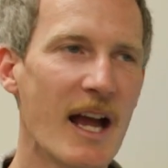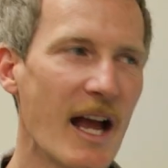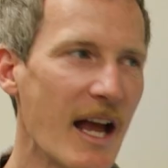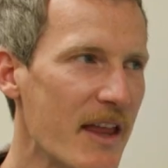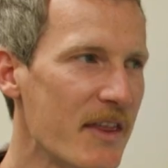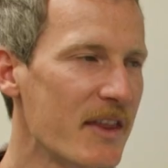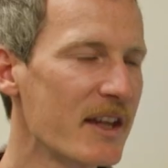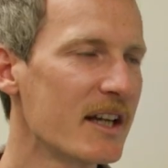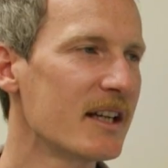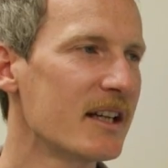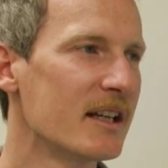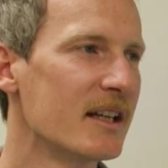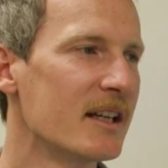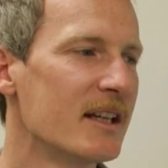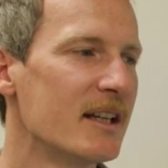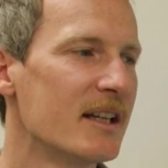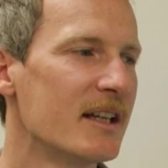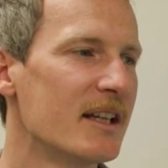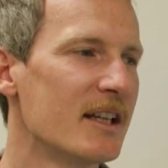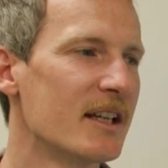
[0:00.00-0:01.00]
And then
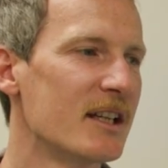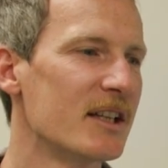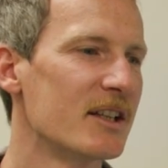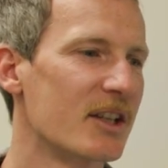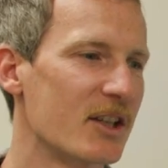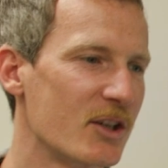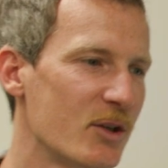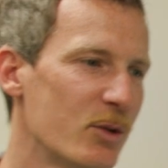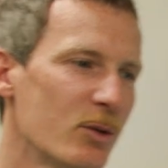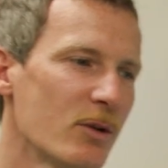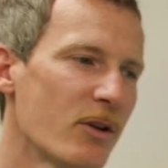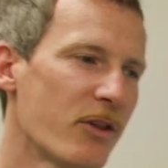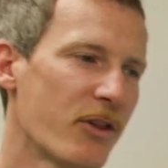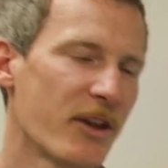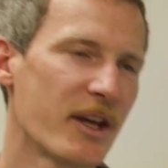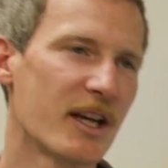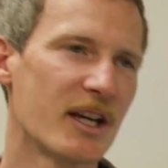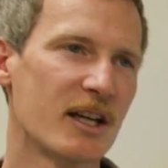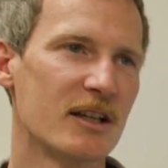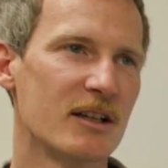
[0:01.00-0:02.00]
the cool
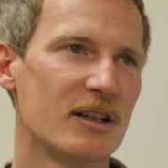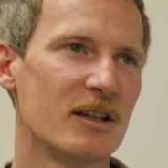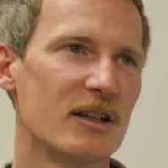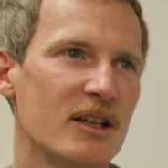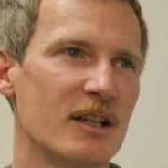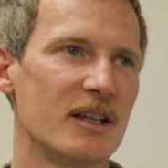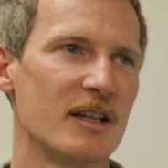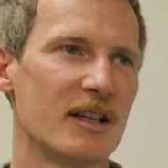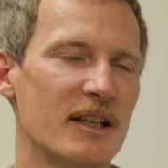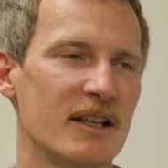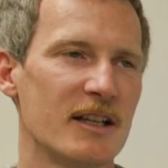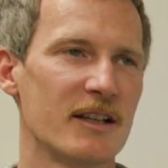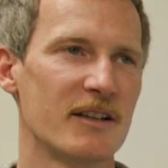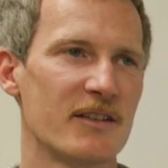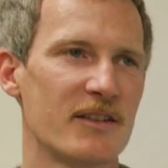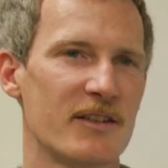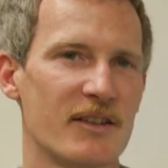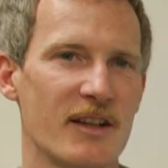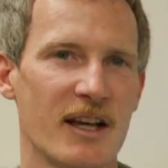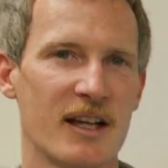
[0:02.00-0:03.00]
thing
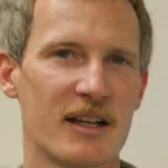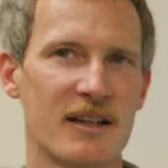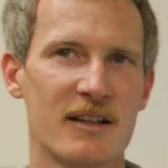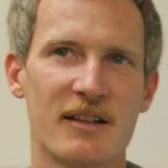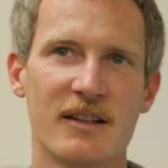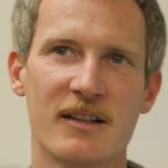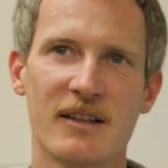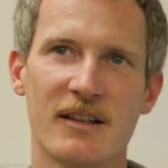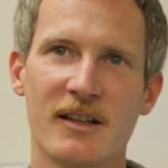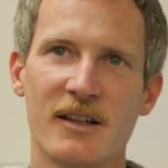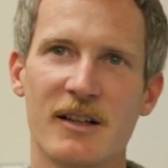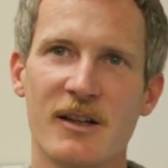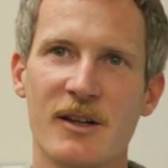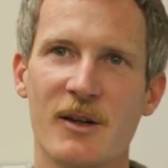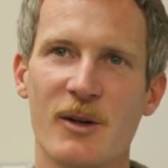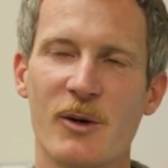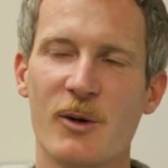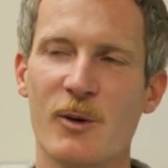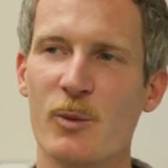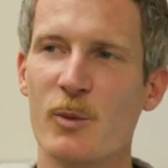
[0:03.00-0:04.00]
is that
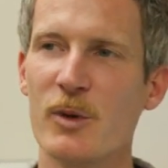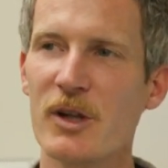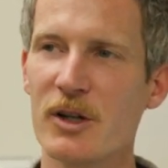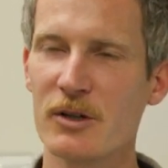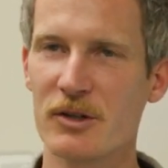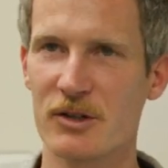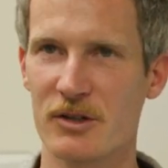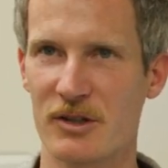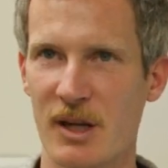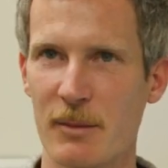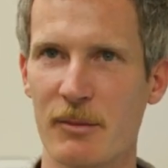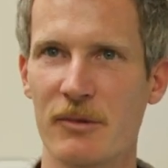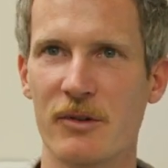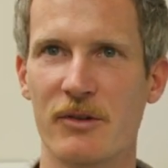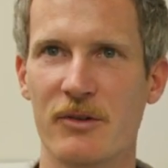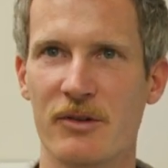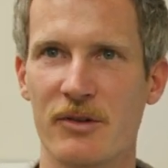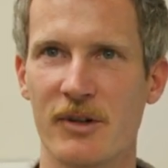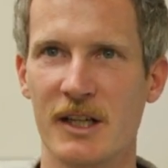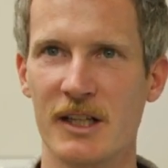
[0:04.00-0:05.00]
we could
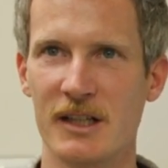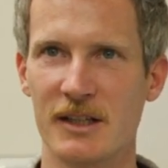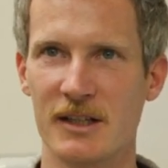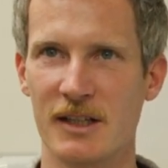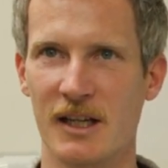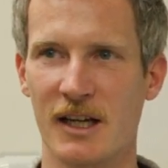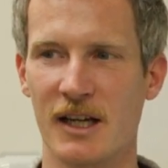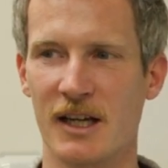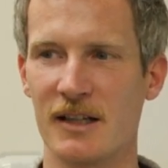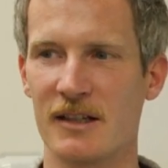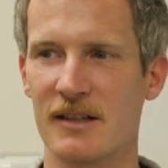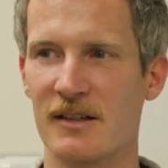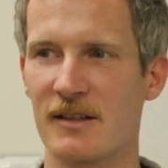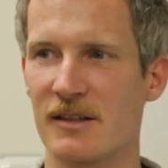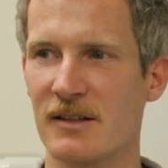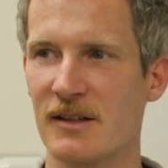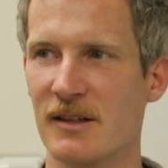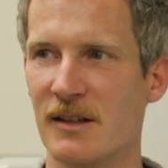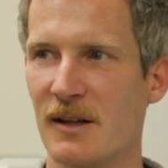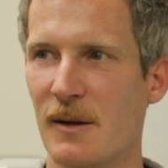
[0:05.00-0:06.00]
demonstrate
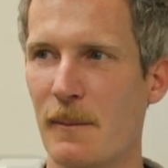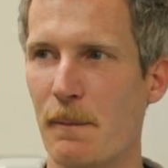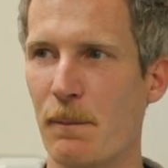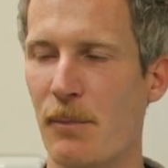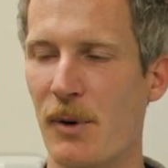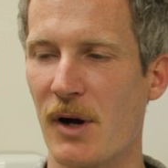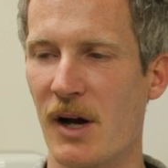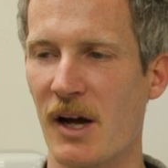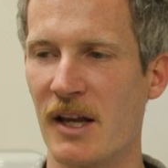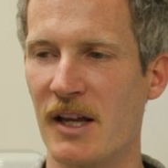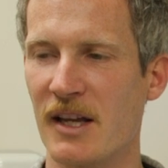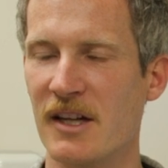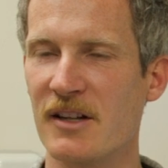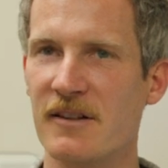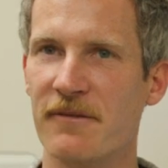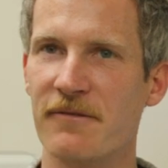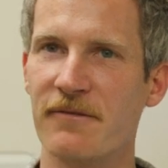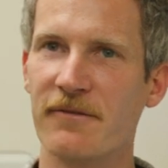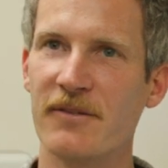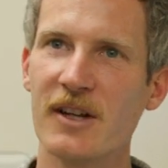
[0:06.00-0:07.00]
that by
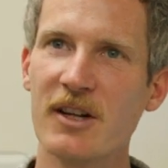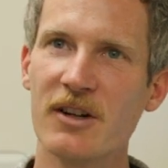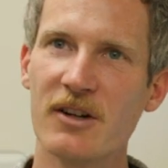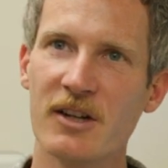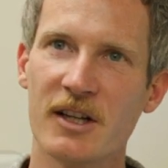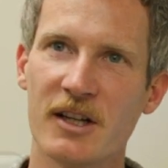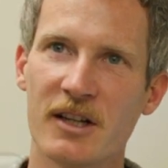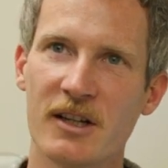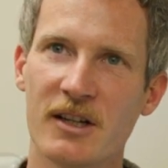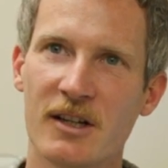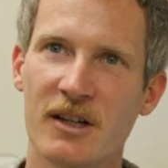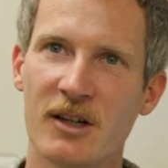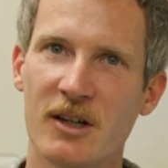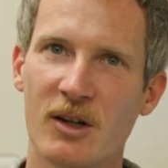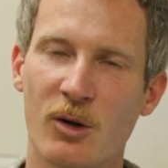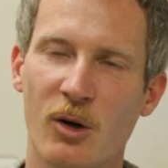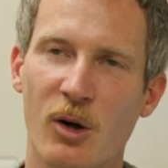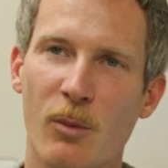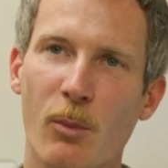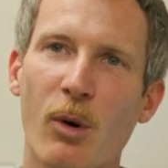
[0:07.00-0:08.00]
interfering
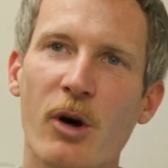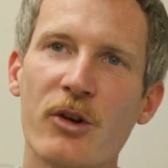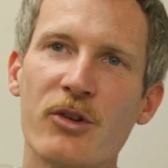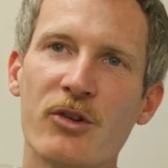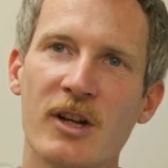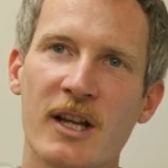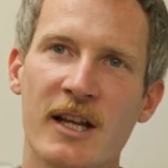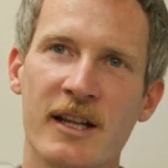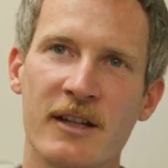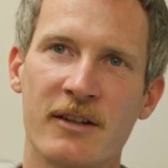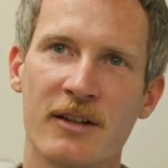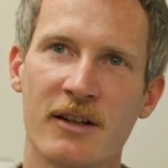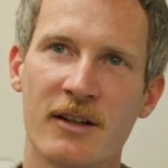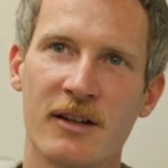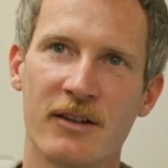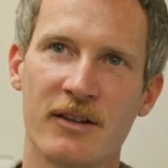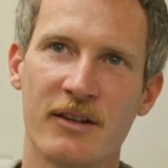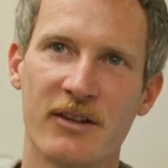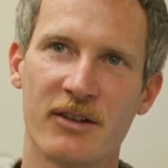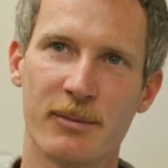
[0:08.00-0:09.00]
or
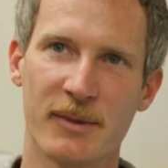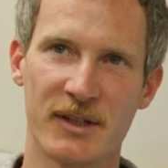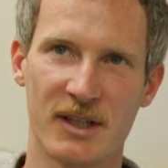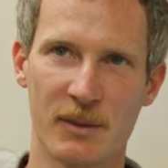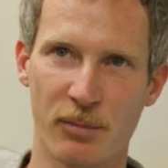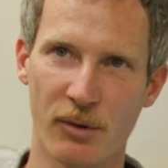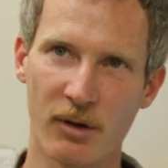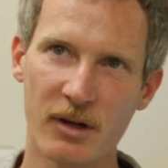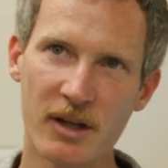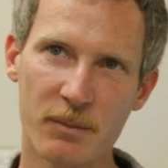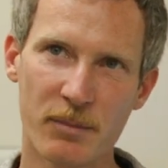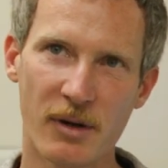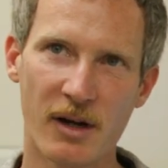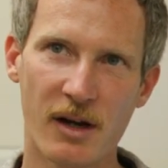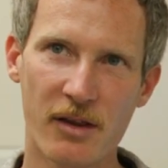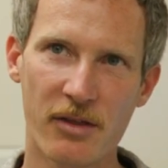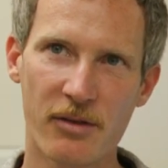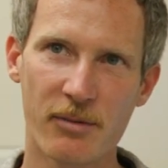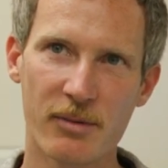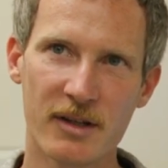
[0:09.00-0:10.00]
modulating these metabolic
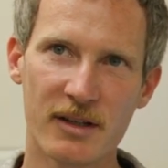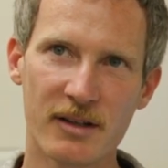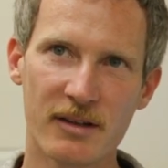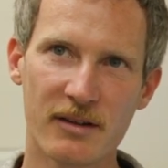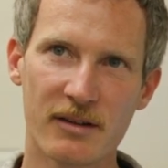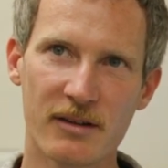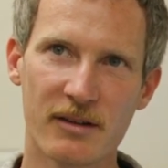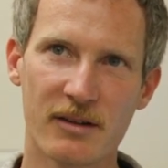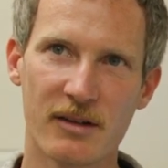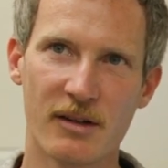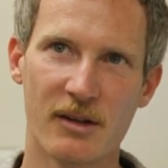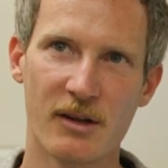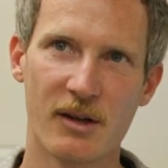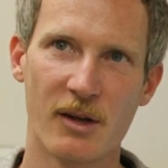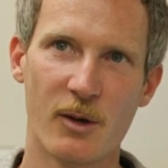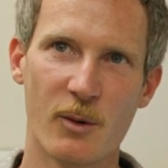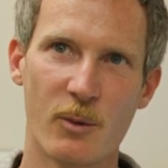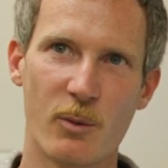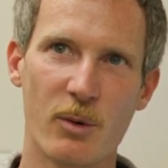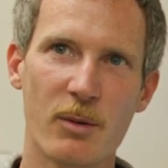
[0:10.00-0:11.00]
pathways,
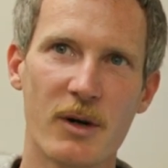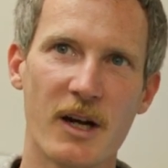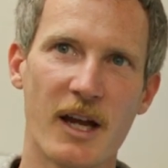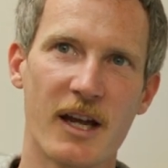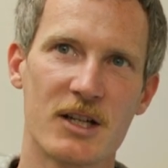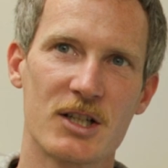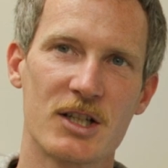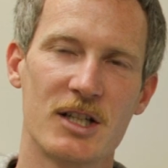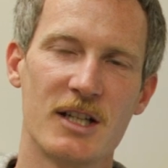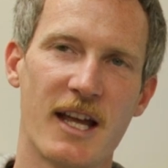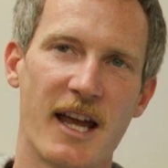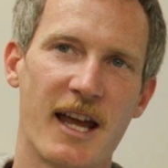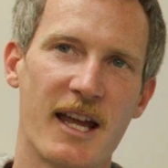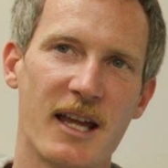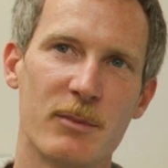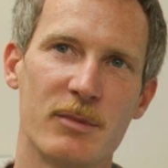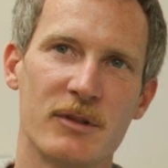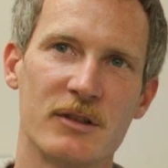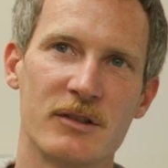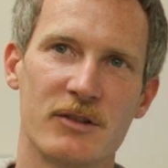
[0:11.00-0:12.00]
we were actually
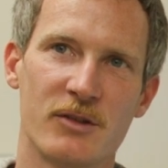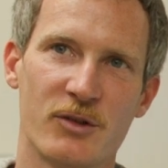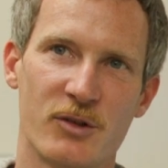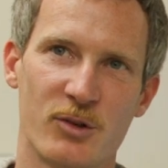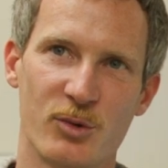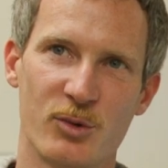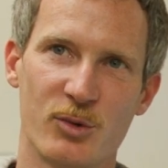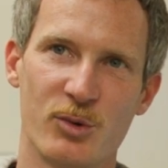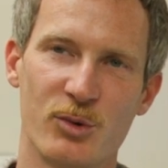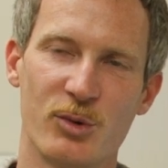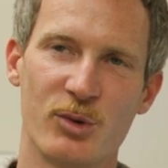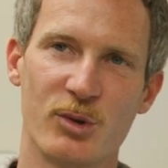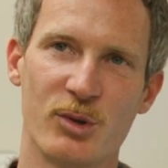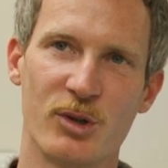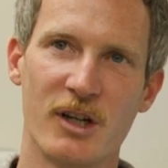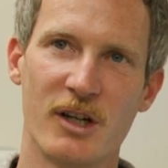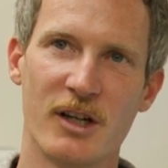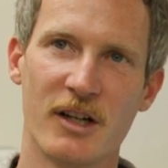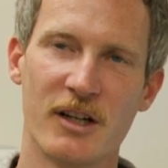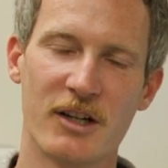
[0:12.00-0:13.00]
able
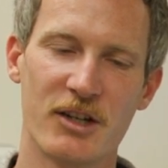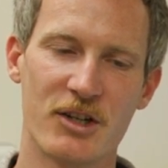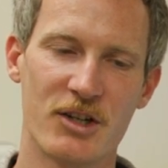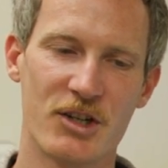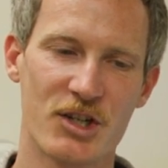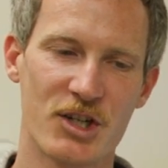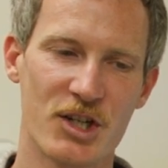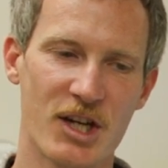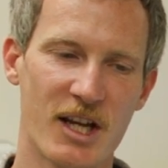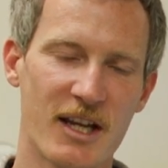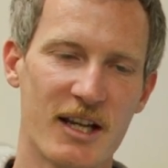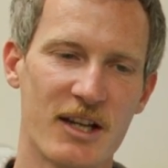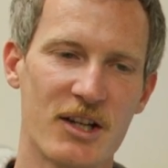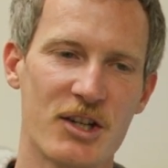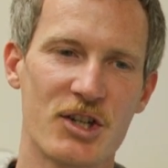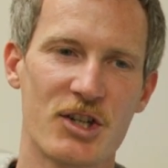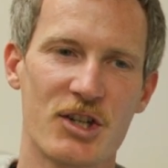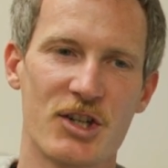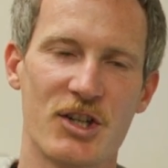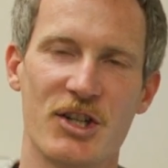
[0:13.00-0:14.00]
to
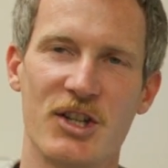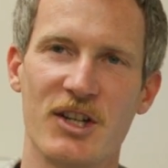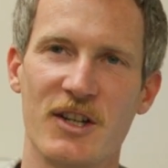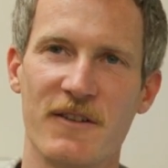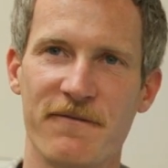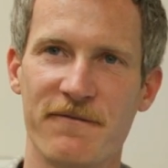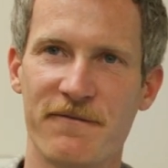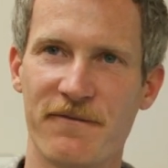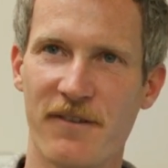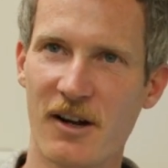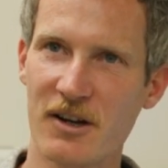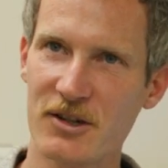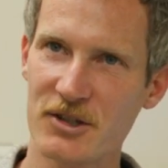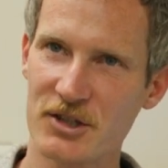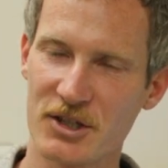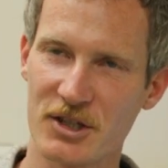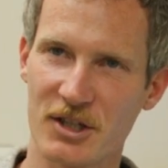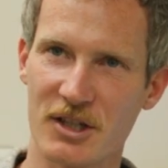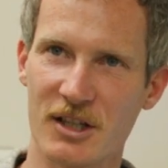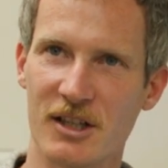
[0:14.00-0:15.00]
change the
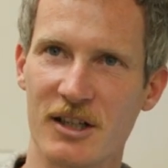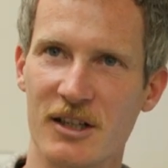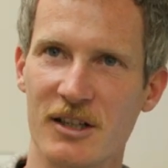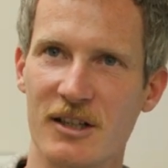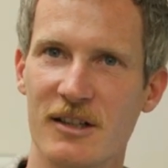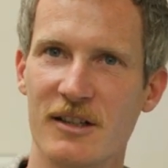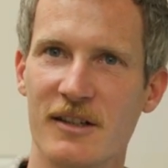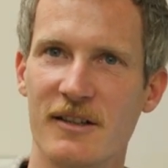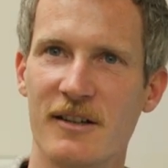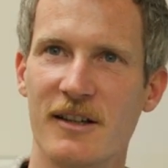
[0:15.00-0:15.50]
functional